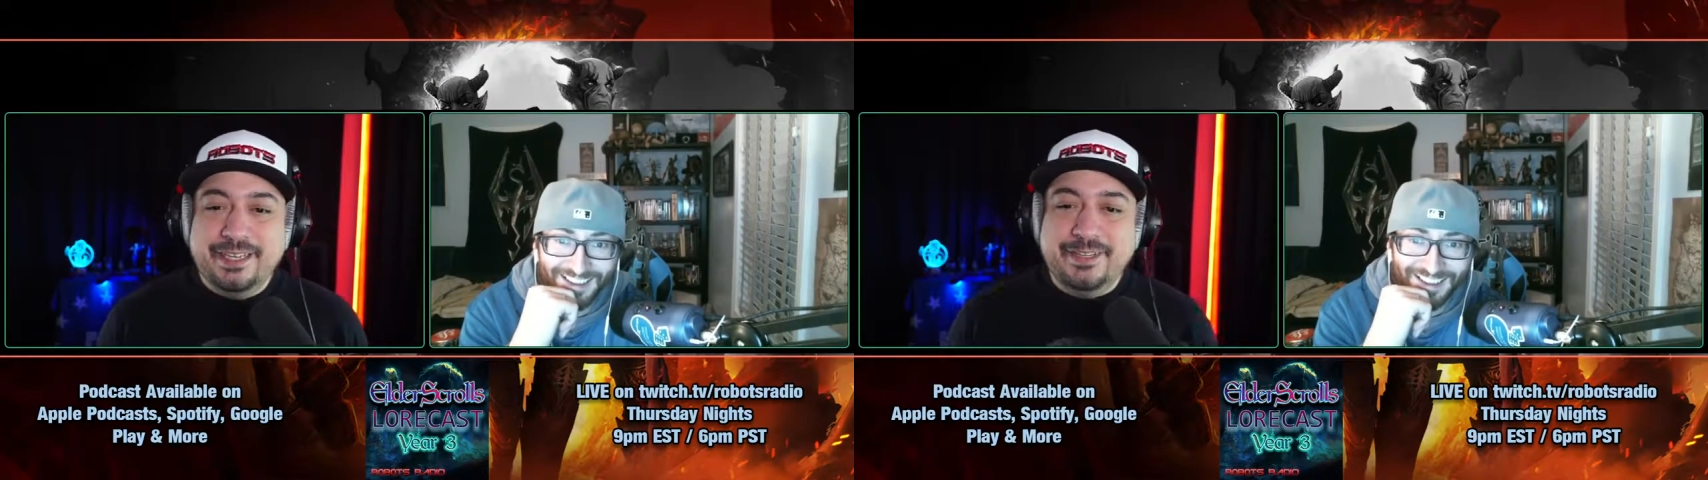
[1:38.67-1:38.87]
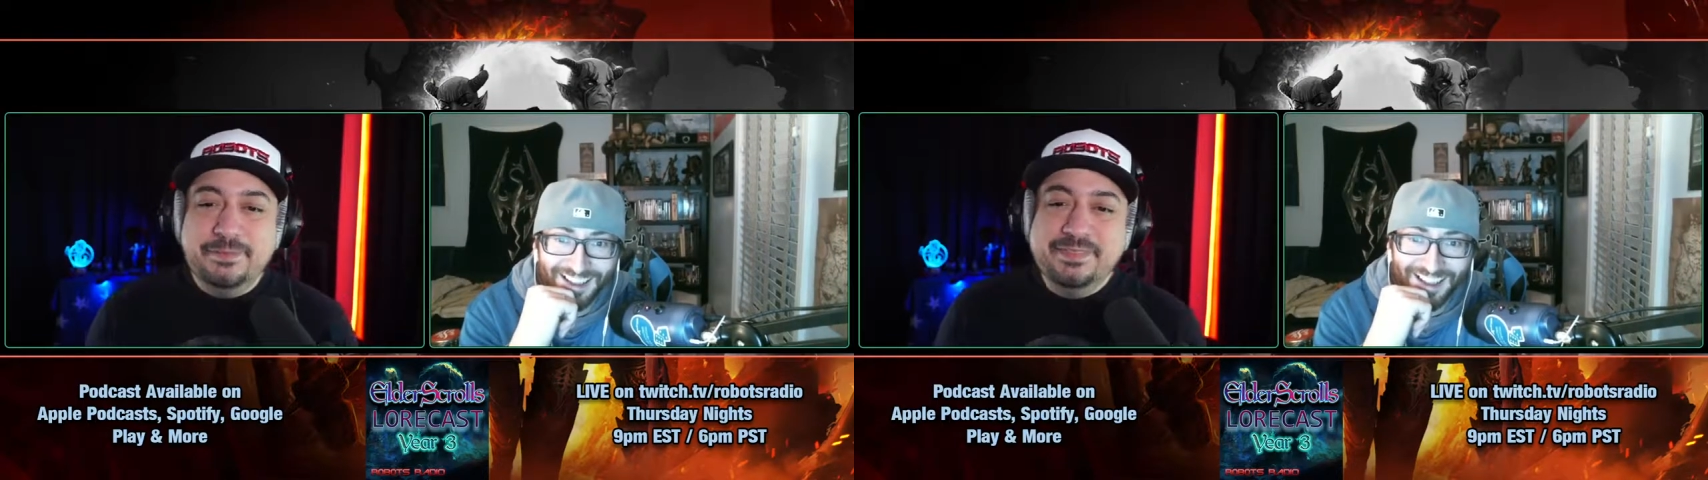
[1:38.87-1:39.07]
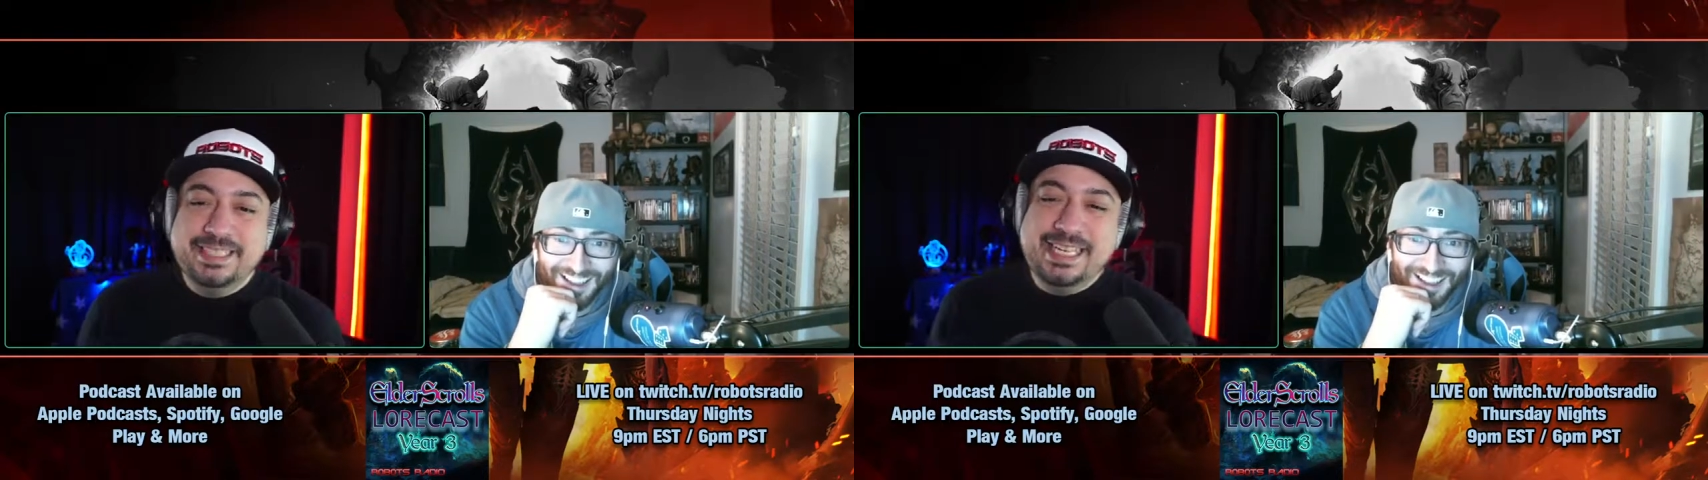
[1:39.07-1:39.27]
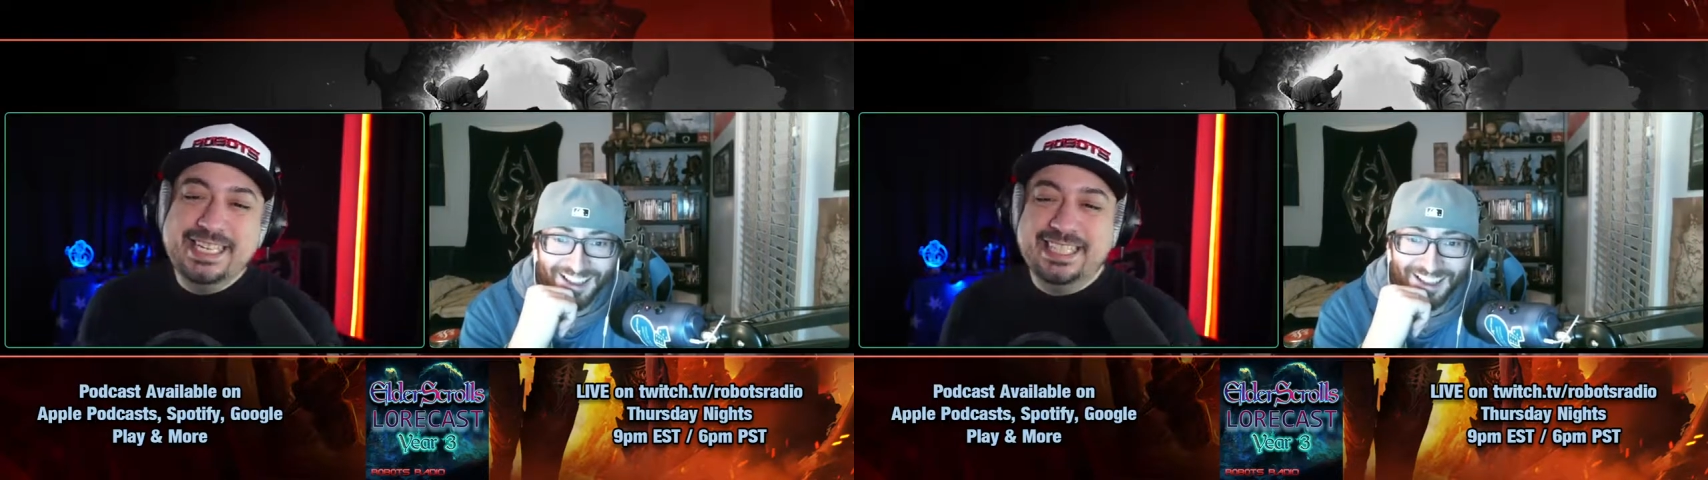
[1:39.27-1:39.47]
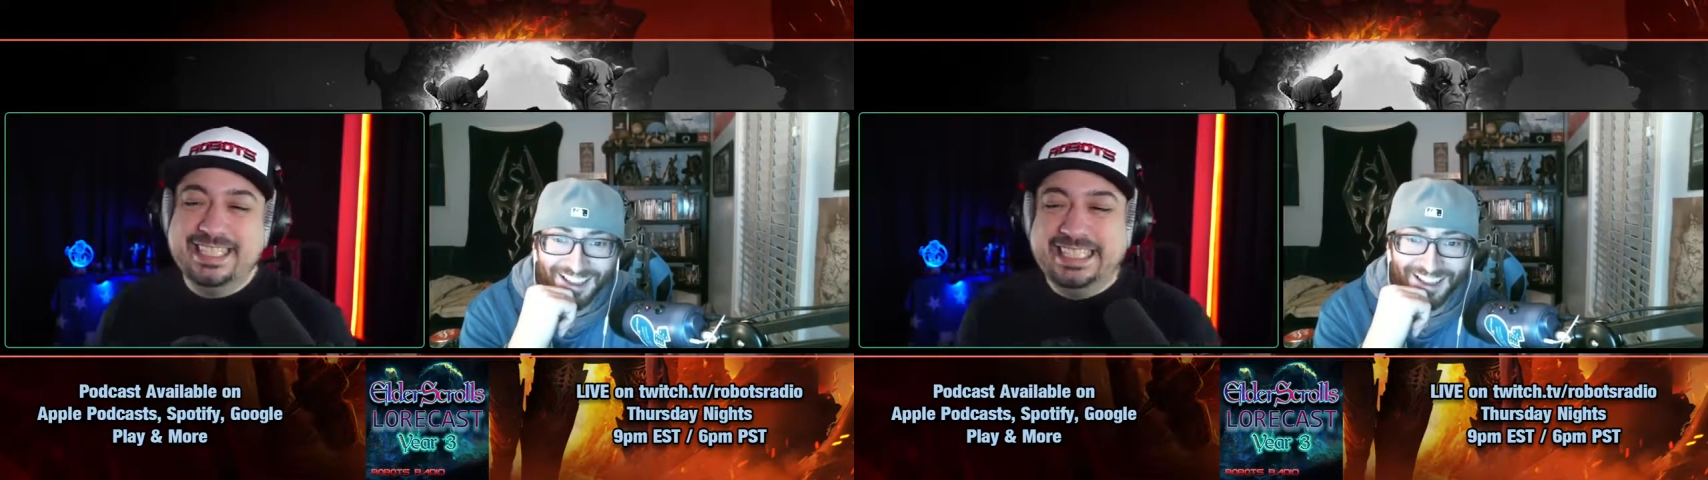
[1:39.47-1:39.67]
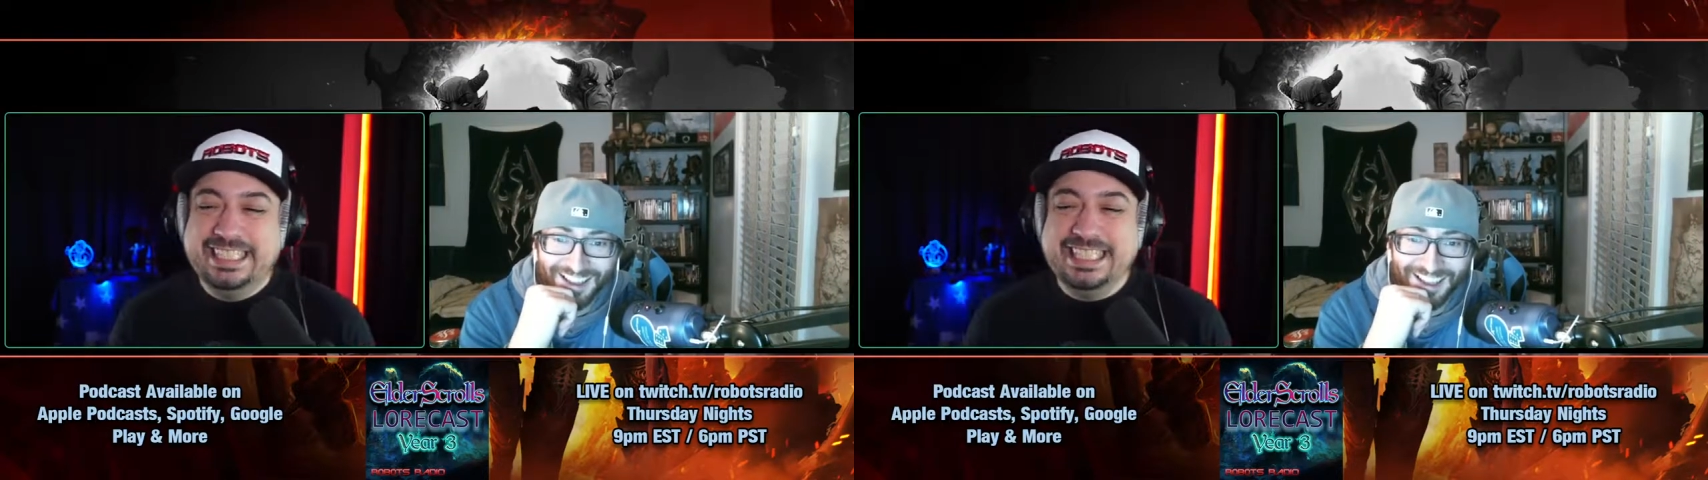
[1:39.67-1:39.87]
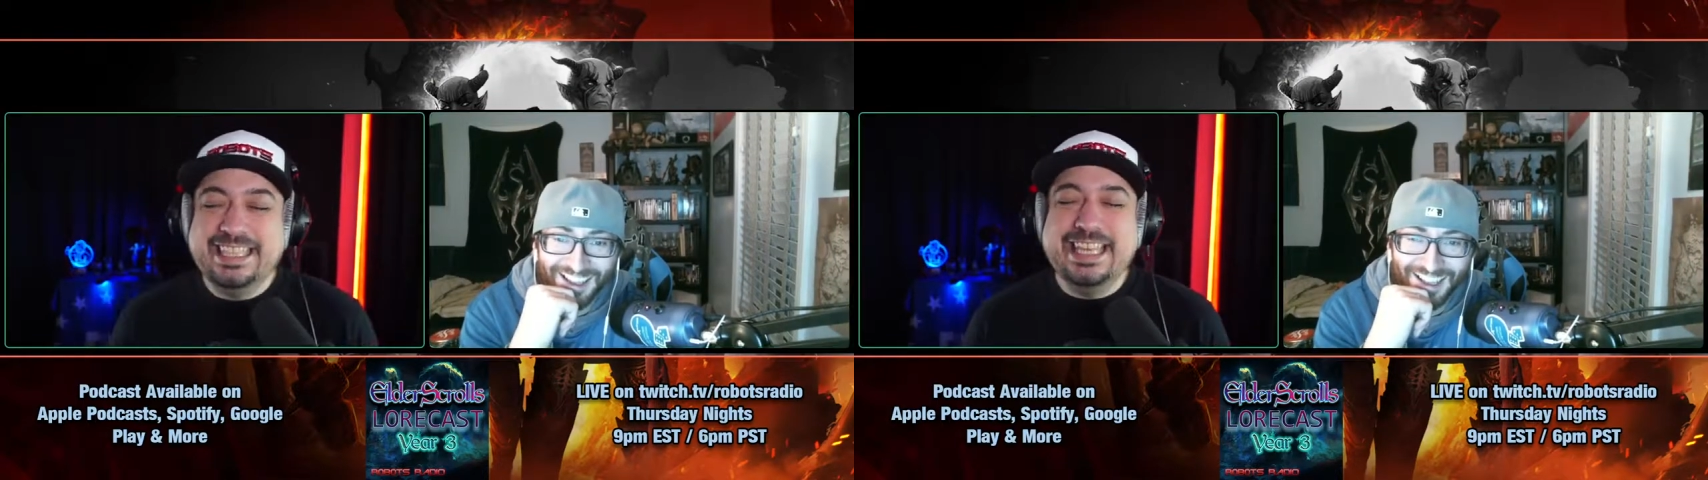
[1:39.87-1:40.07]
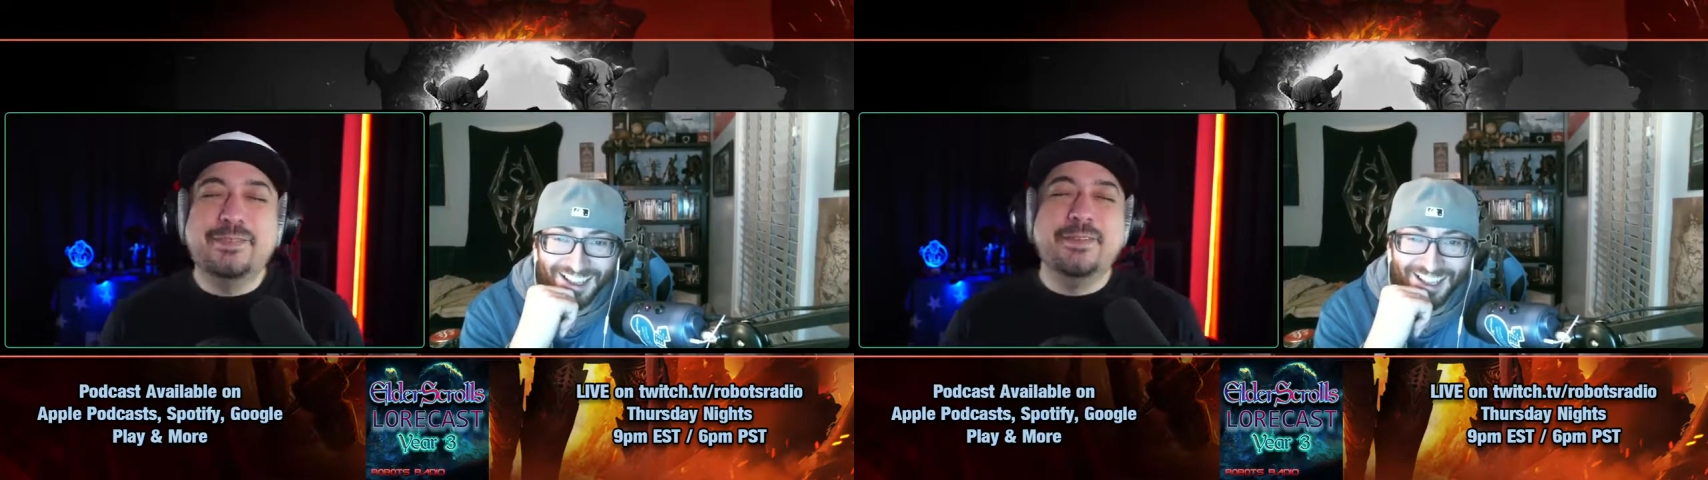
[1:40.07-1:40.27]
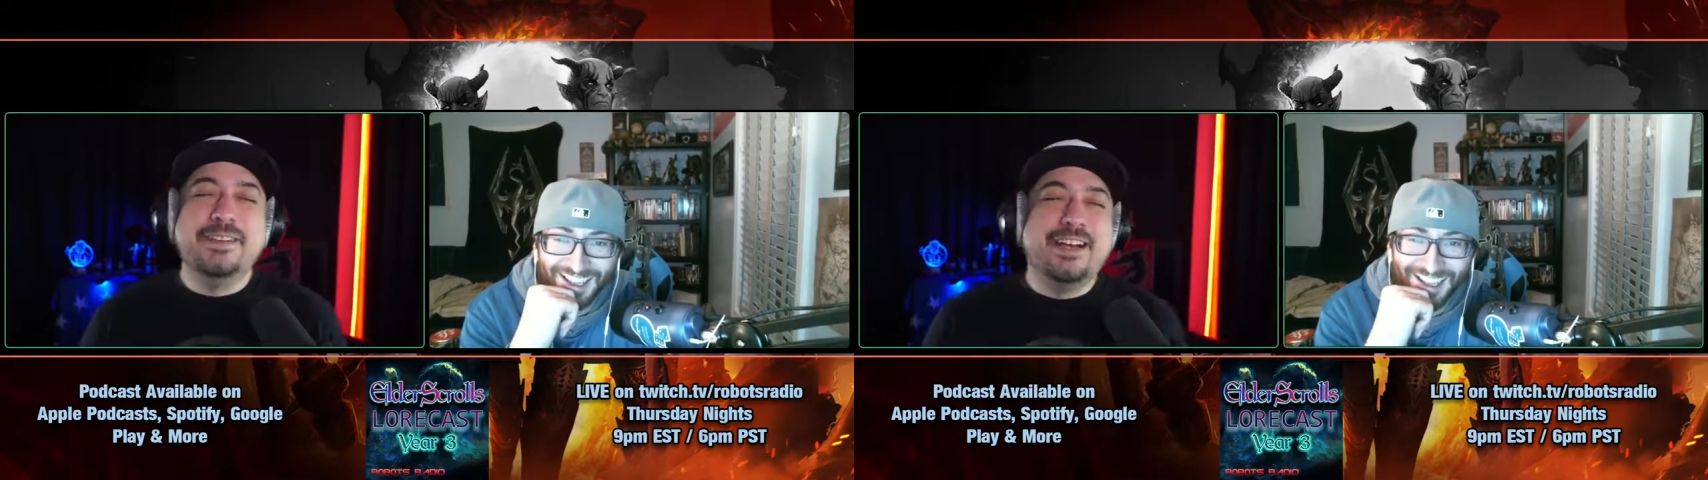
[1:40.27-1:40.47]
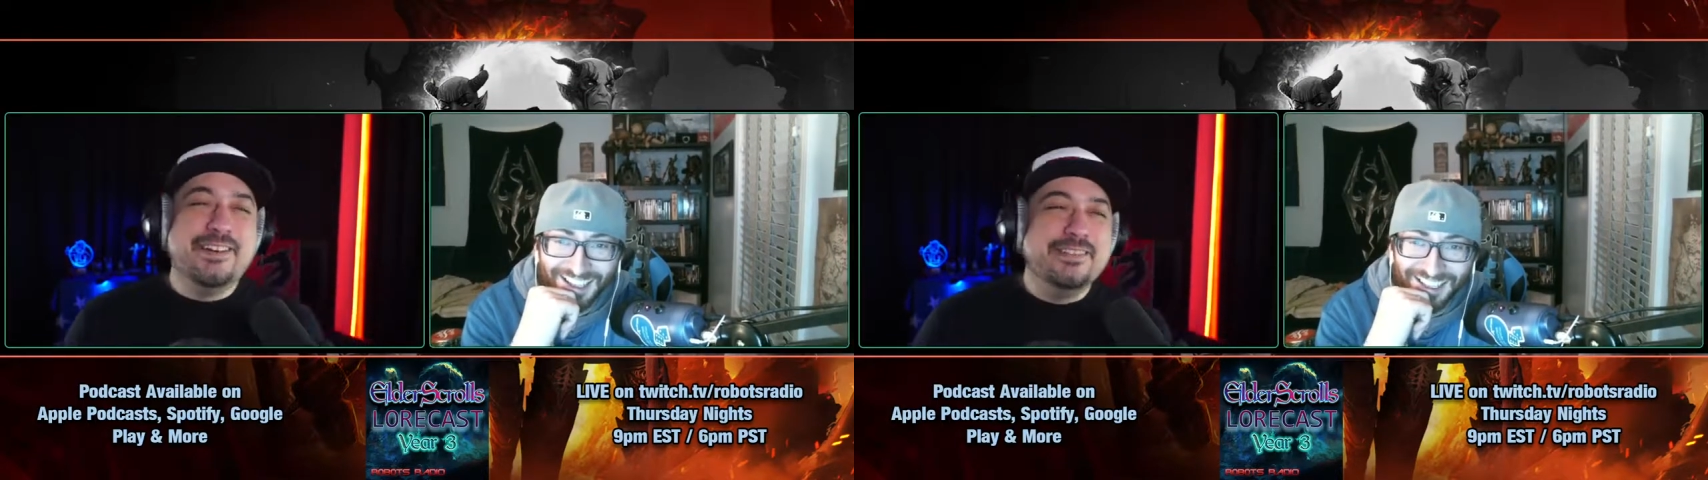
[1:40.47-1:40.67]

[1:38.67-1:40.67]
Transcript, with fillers: I think from now on,